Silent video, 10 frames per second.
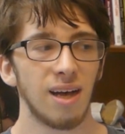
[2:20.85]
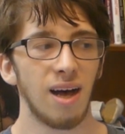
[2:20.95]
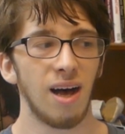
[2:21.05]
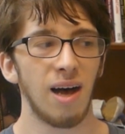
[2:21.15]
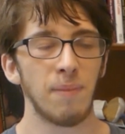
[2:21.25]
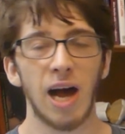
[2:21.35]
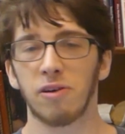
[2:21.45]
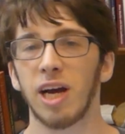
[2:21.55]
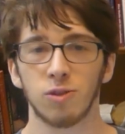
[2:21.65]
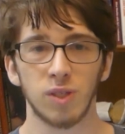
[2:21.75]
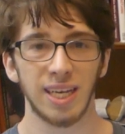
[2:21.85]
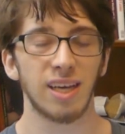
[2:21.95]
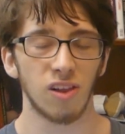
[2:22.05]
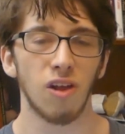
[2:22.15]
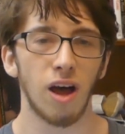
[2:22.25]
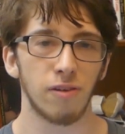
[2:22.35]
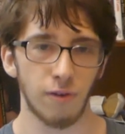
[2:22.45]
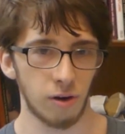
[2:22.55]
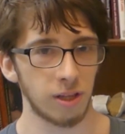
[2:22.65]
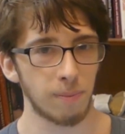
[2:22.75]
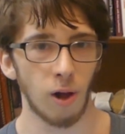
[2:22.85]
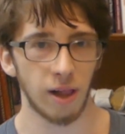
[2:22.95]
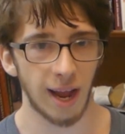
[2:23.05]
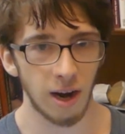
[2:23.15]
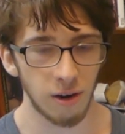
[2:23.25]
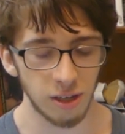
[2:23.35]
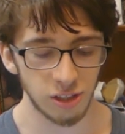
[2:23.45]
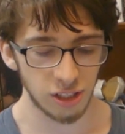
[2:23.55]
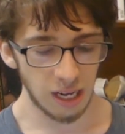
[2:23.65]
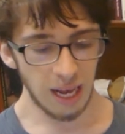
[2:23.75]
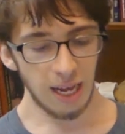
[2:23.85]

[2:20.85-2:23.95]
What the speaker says: Alcaraz was hitting a lot of early ball errors.